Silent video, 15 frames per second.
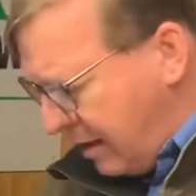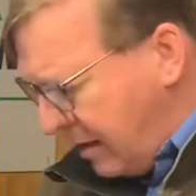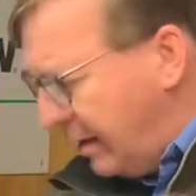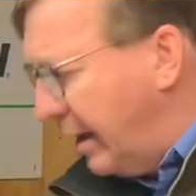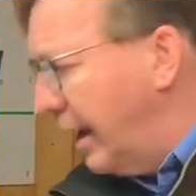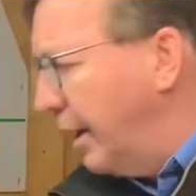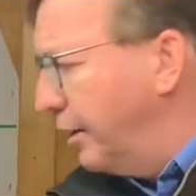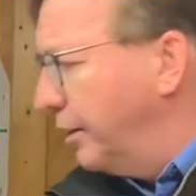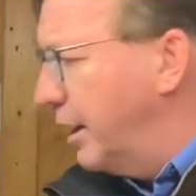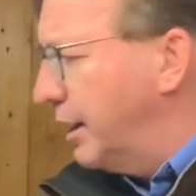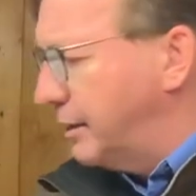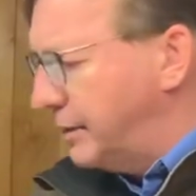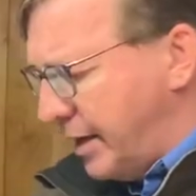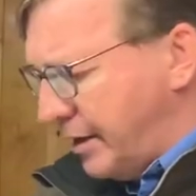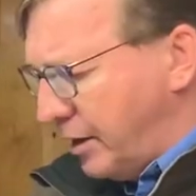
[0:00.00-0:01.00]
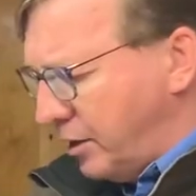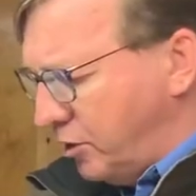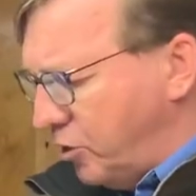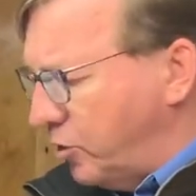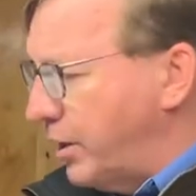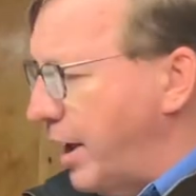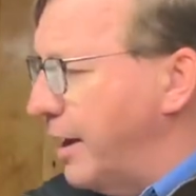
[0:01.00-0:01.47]
and taking a
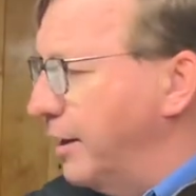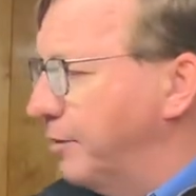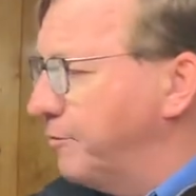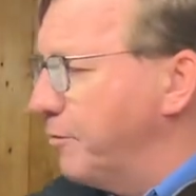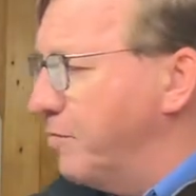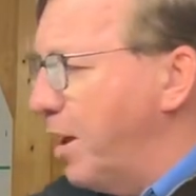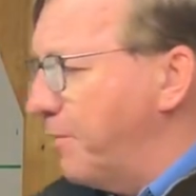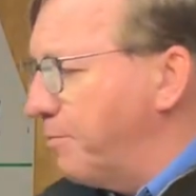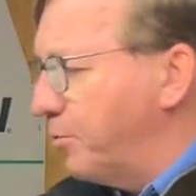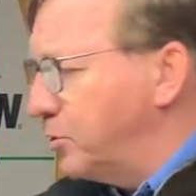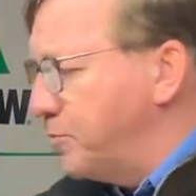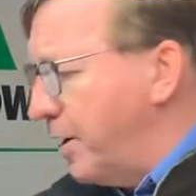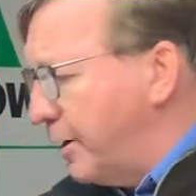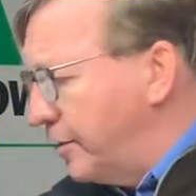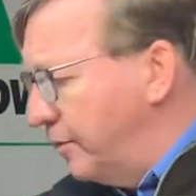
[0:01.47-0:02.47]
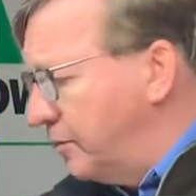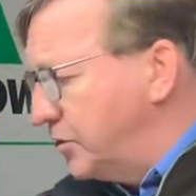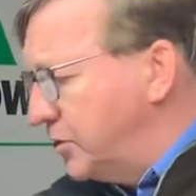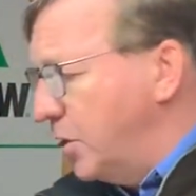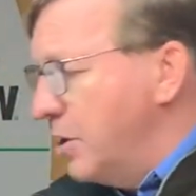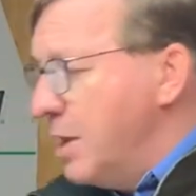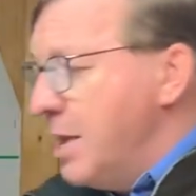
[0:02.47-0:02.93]
look at it from that perspective.
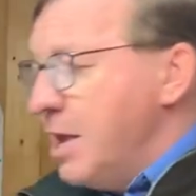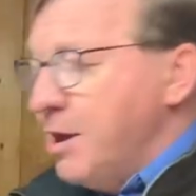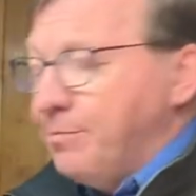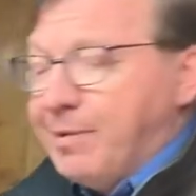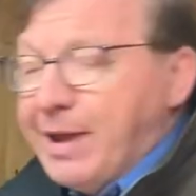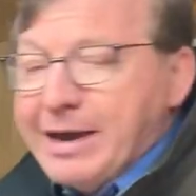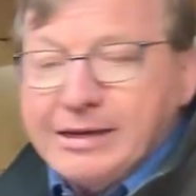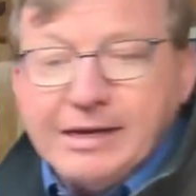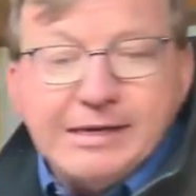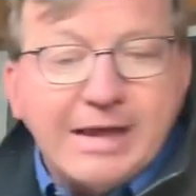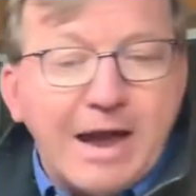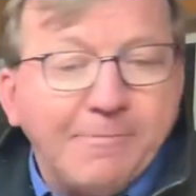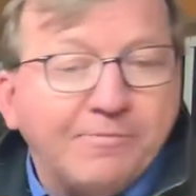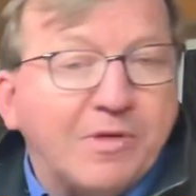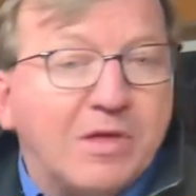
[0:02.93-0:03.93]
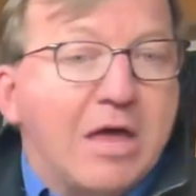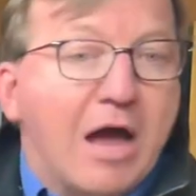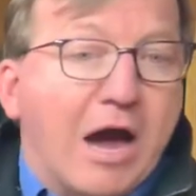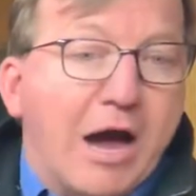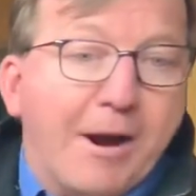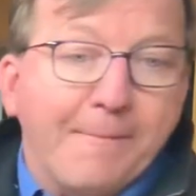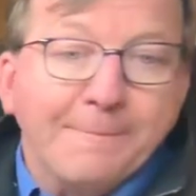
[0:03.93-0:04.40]
So planting depth,
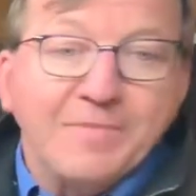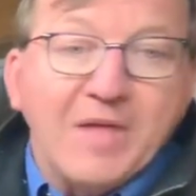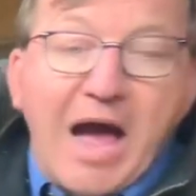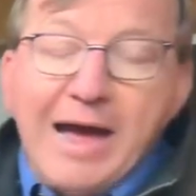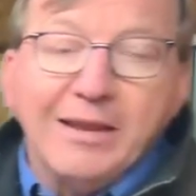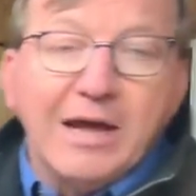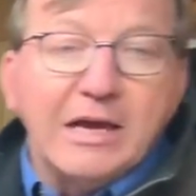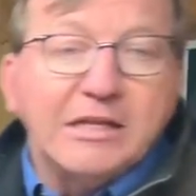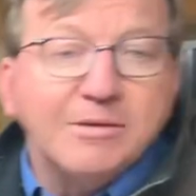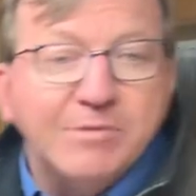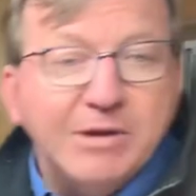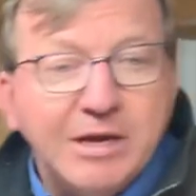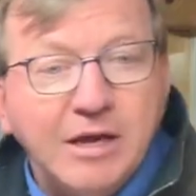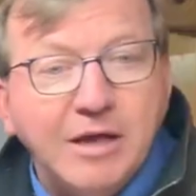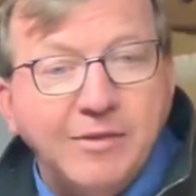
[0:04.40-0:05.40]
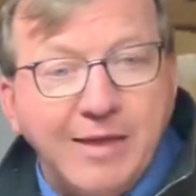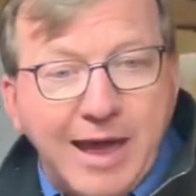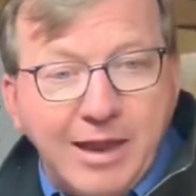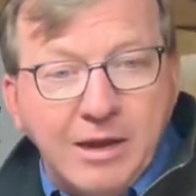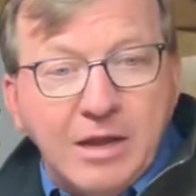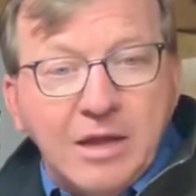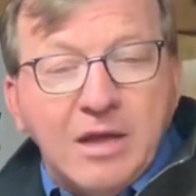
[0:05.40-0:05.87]
I like to be in
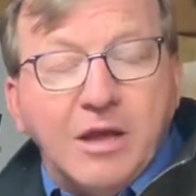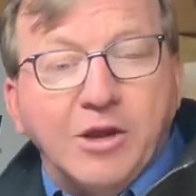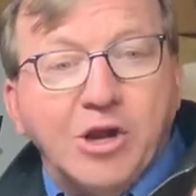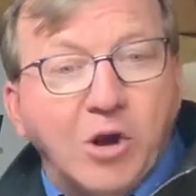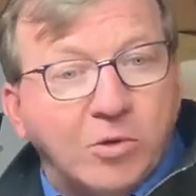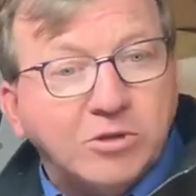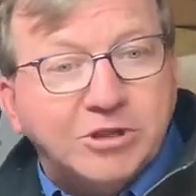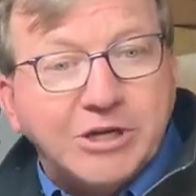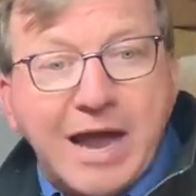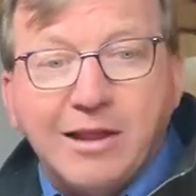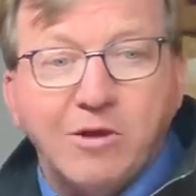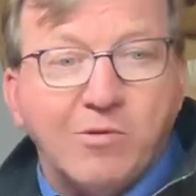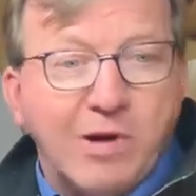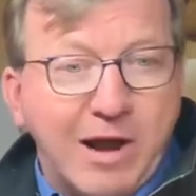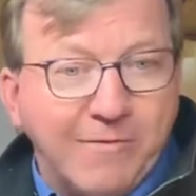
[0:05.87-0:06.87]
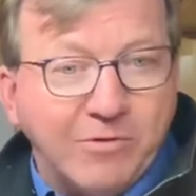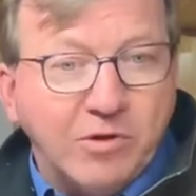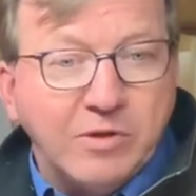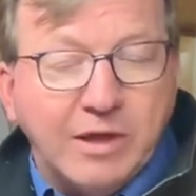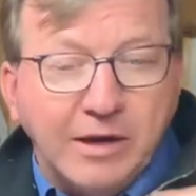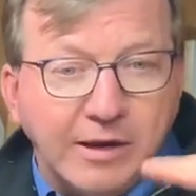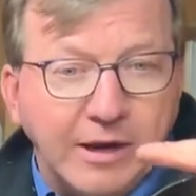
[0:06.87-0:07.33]
that no shallower ever
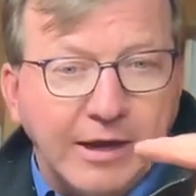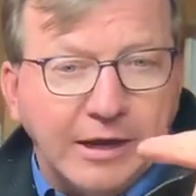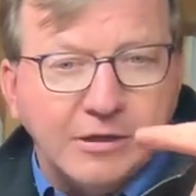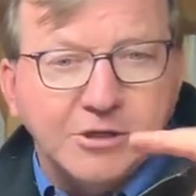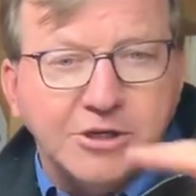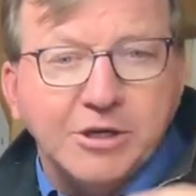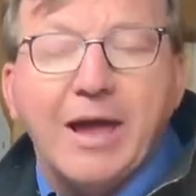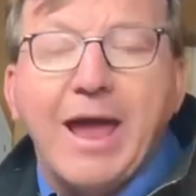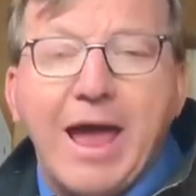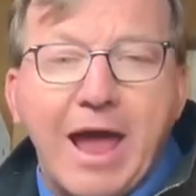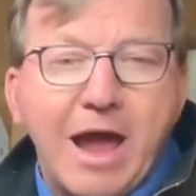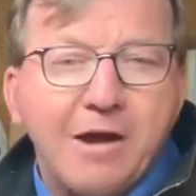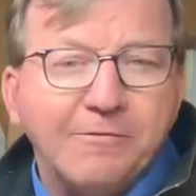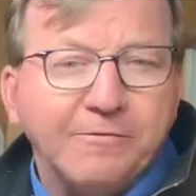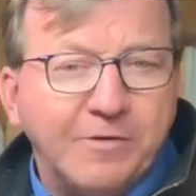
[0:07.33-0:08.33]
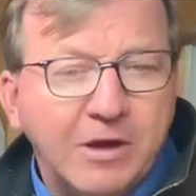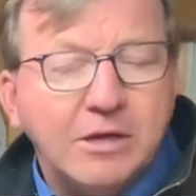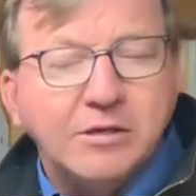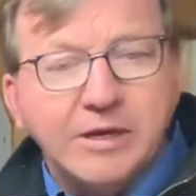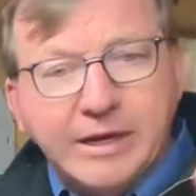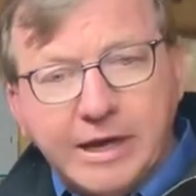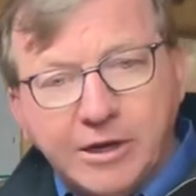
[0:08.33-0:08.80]
than an inch and a half
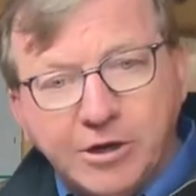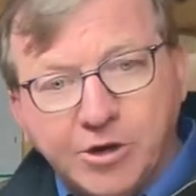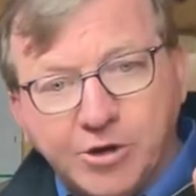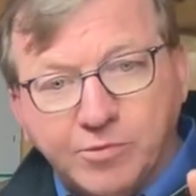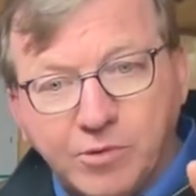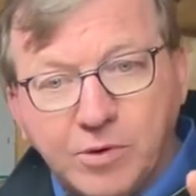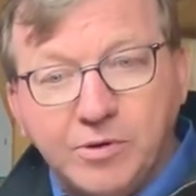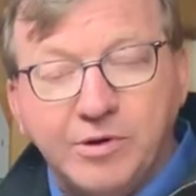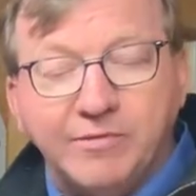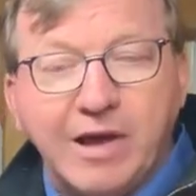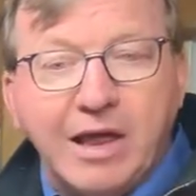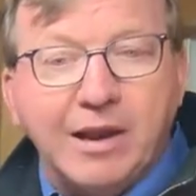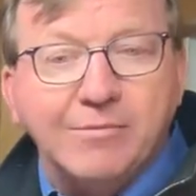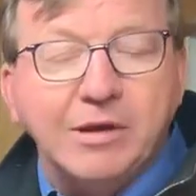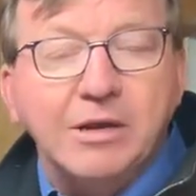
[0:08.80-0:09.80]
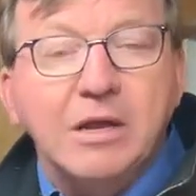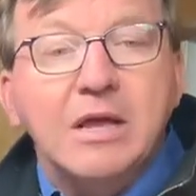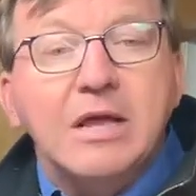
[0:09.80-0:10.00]
to get good root development.